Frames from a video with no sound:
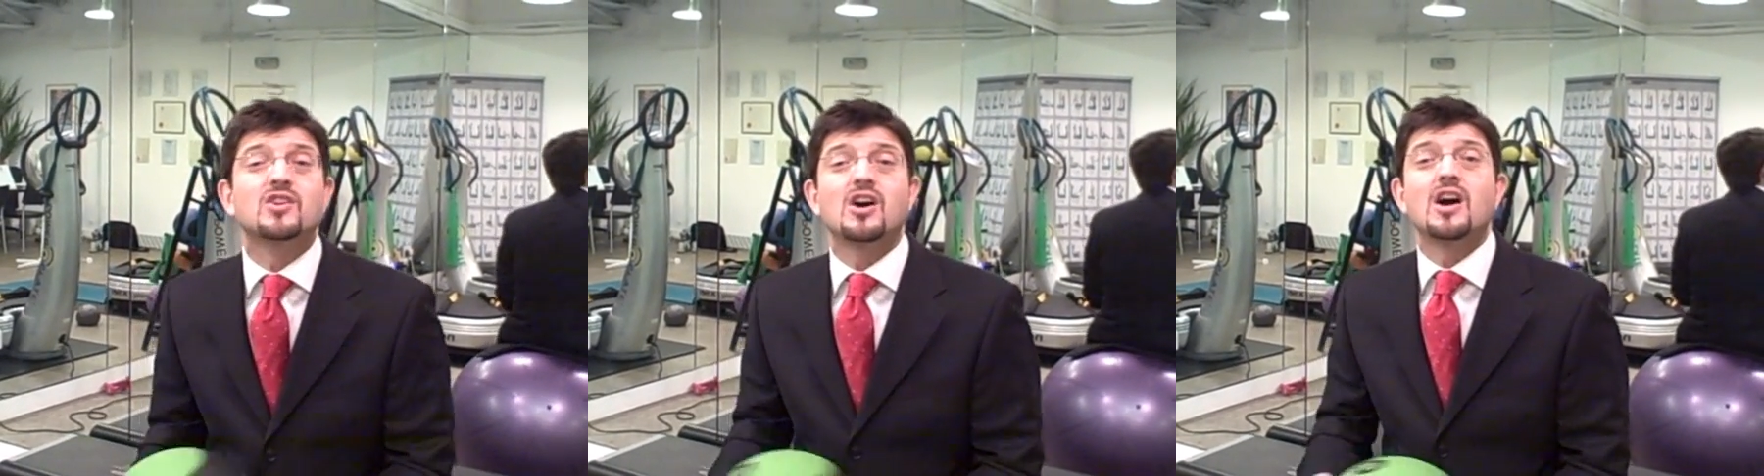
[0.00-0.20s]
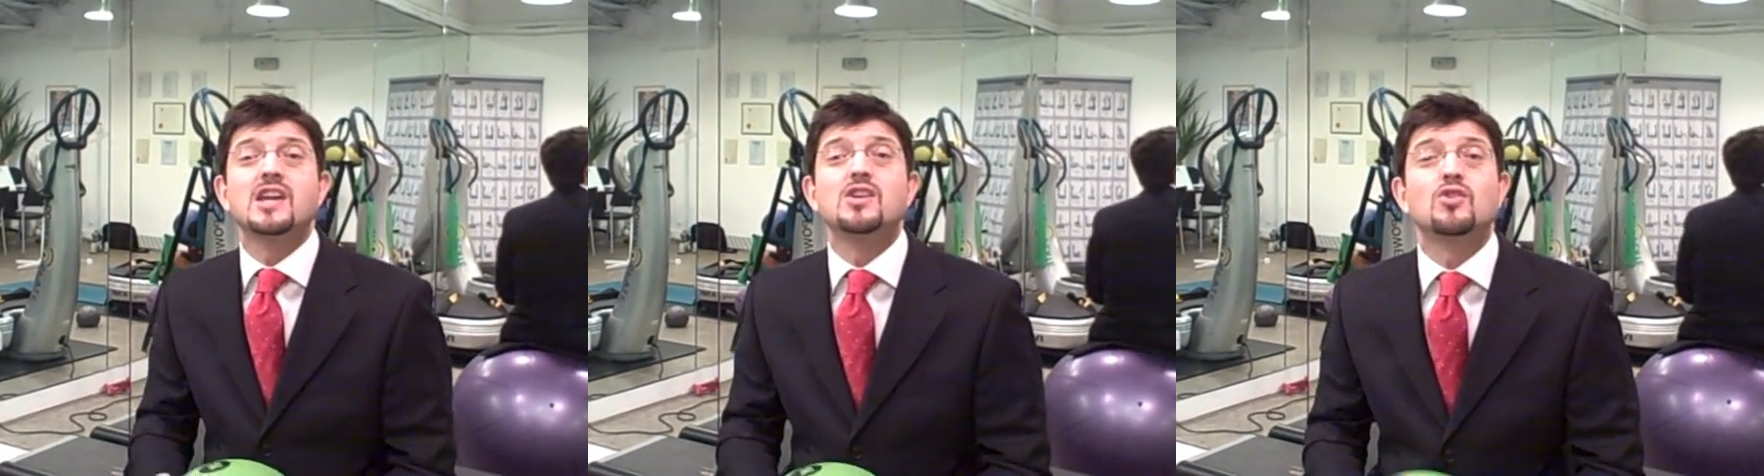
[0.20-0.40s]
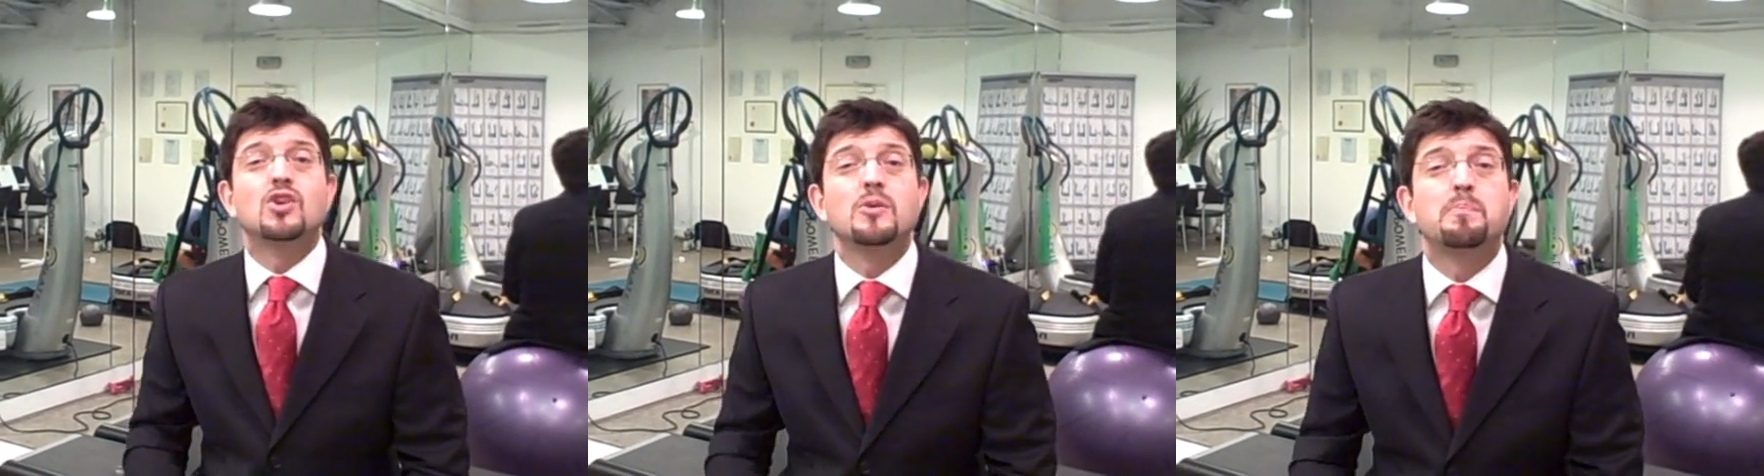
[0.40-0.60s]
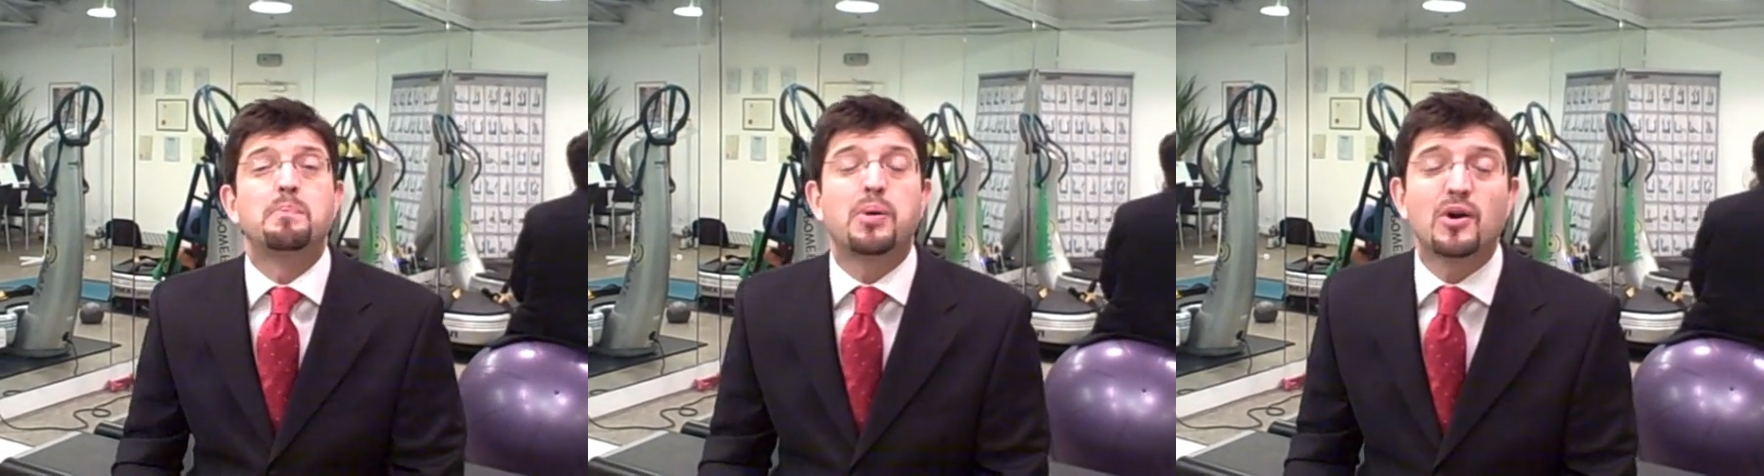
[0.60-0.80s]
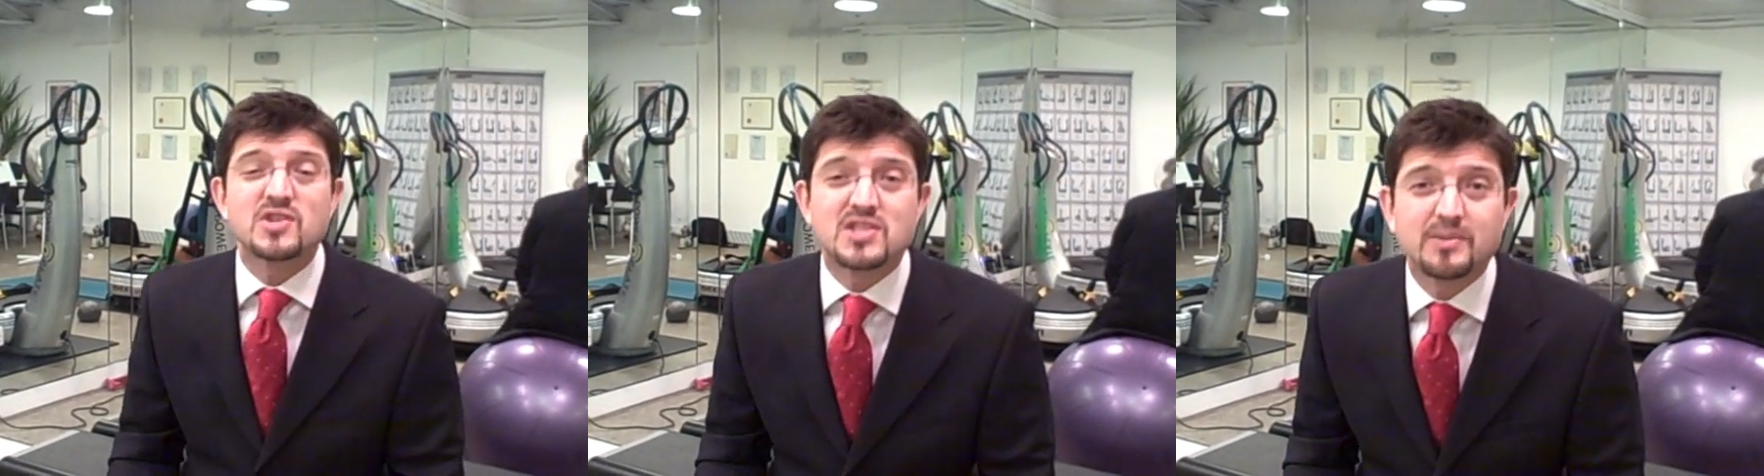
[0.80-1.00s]
guy you could
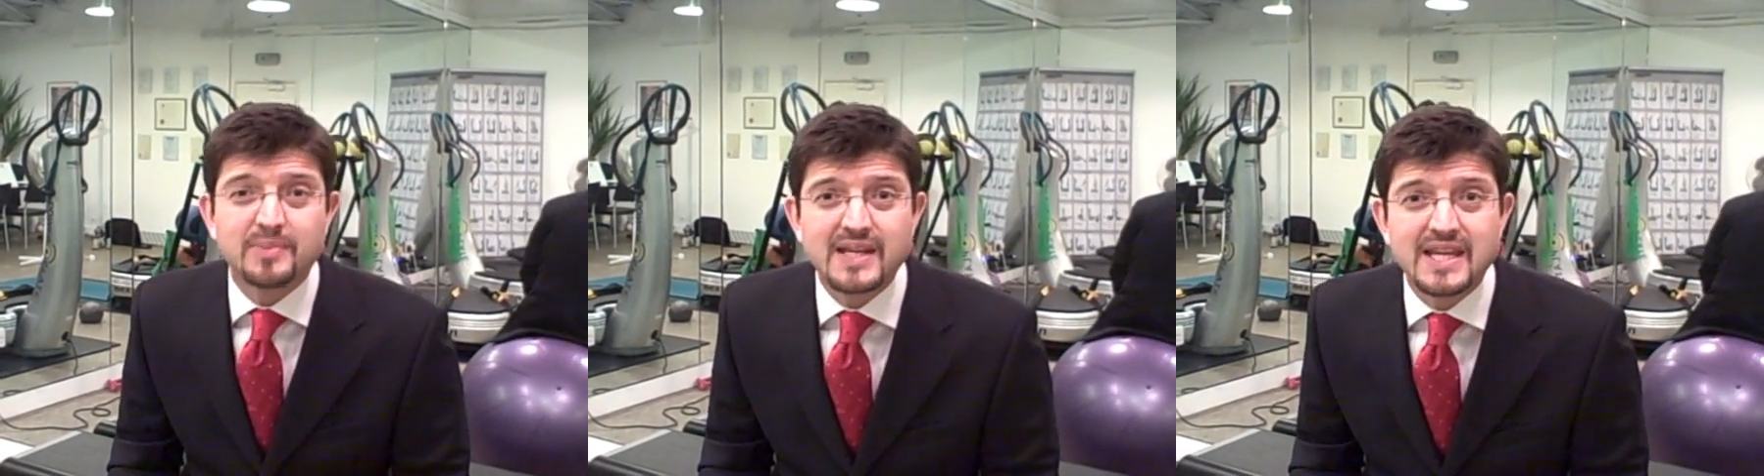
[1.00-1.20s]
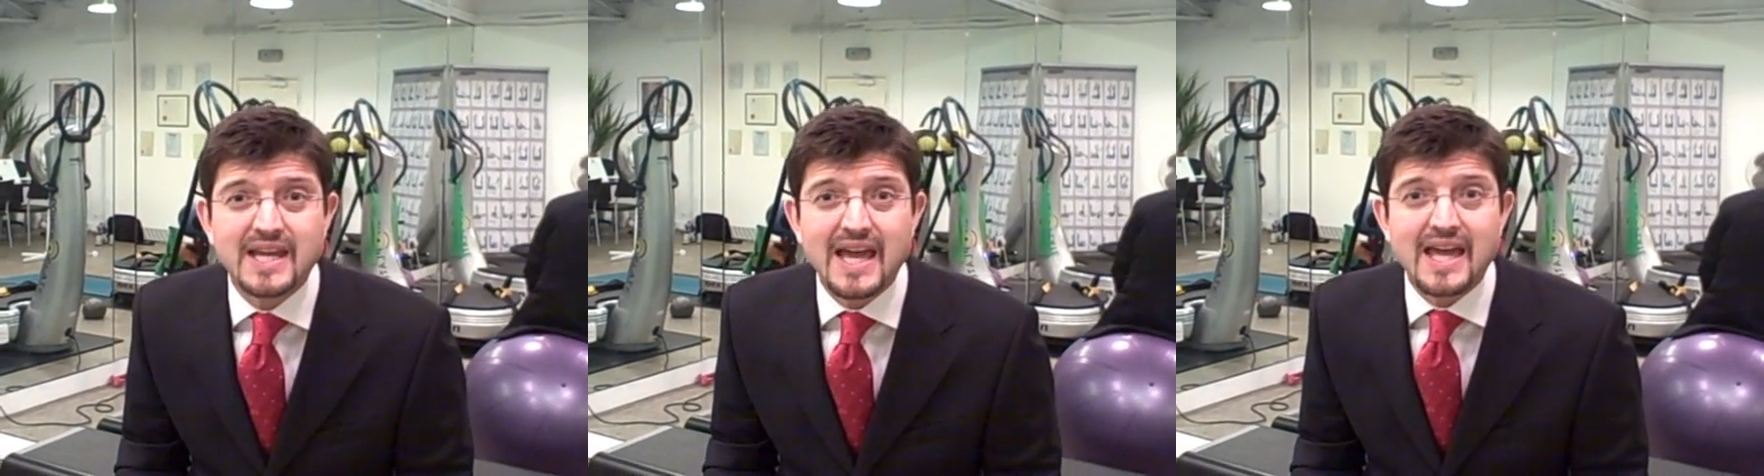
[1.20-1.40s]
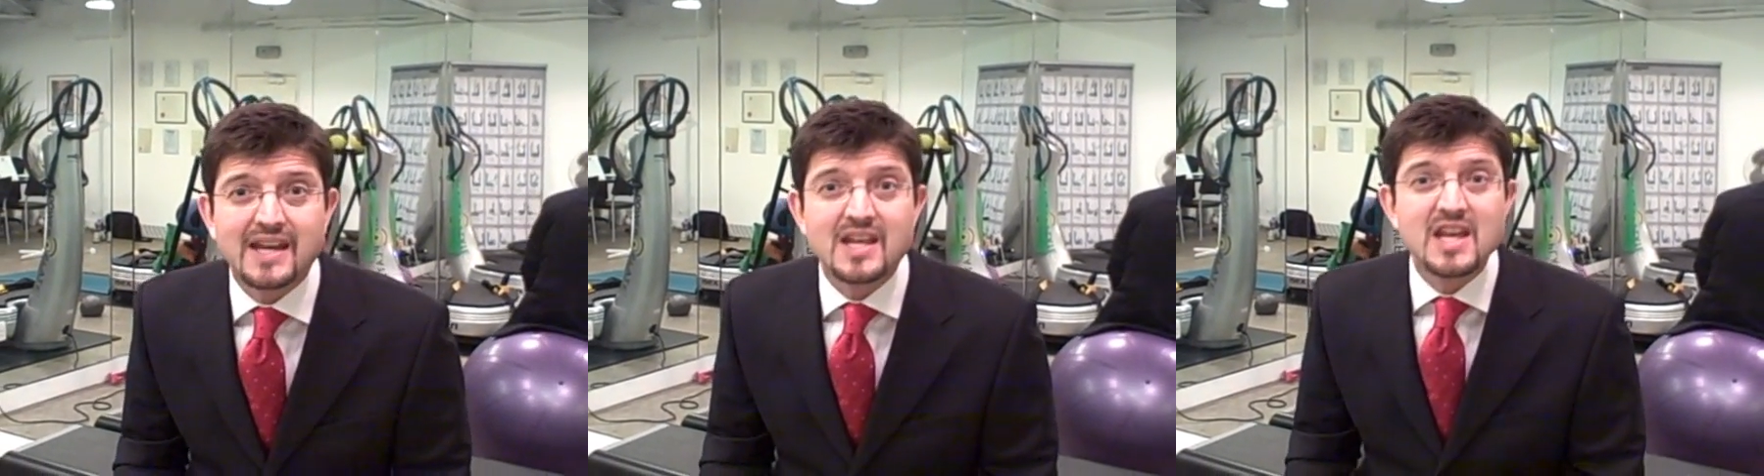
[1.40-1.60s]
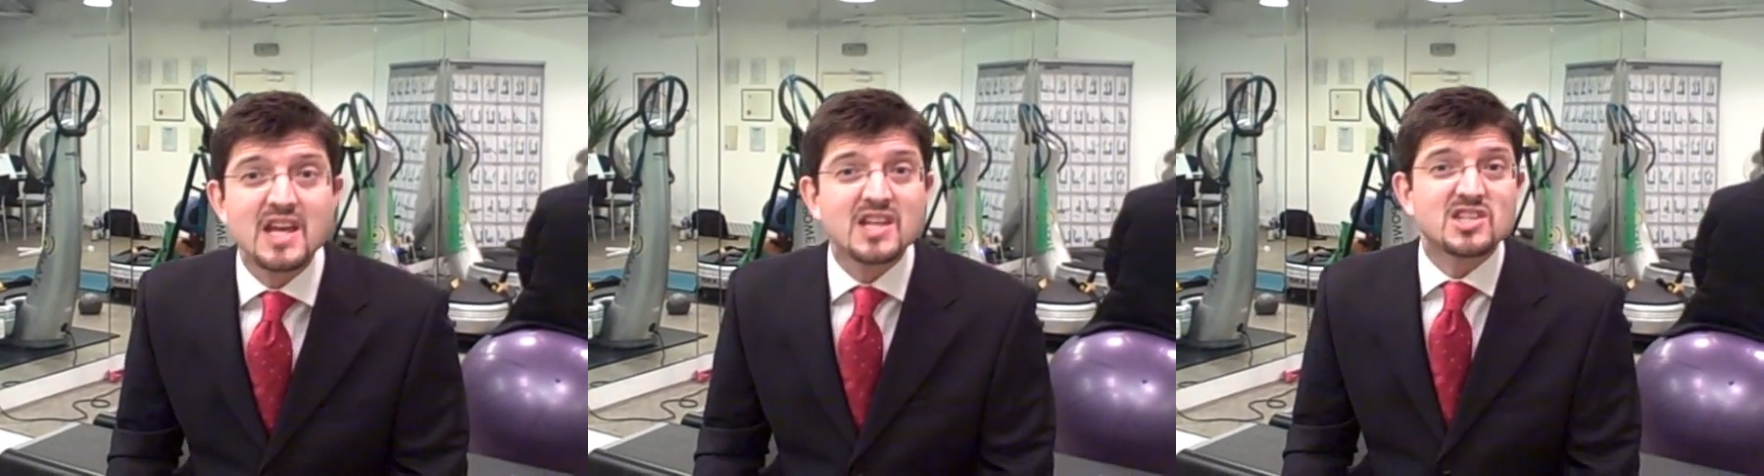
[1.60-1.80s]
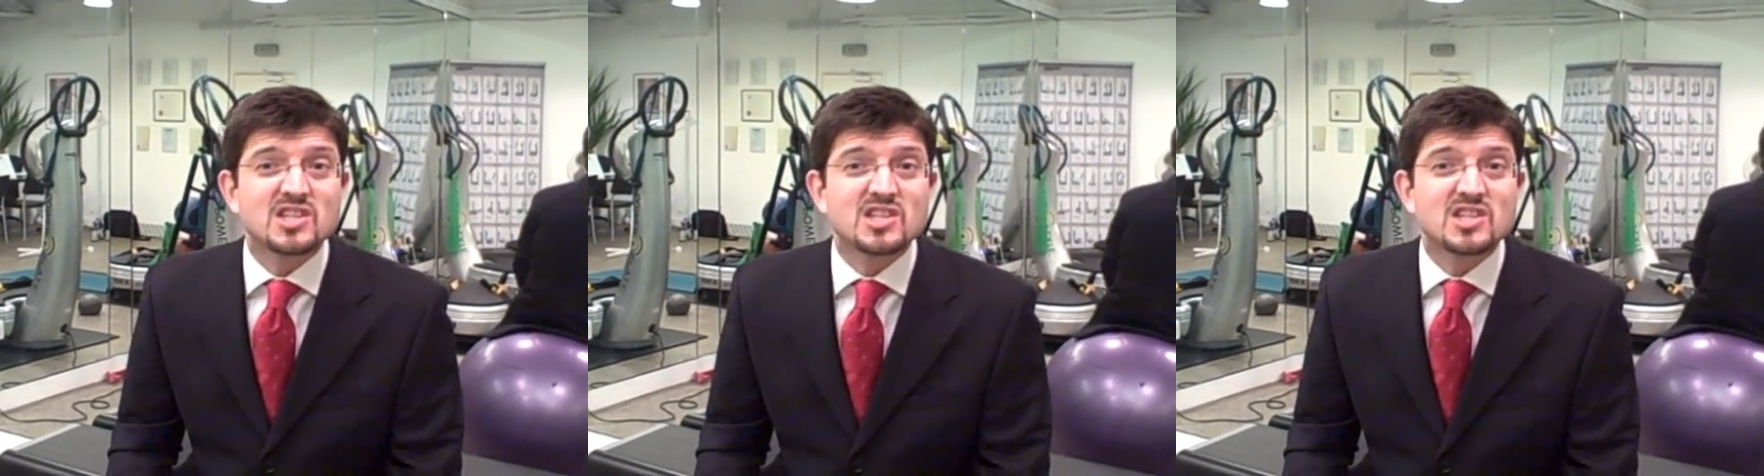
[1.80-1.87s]
possibly get.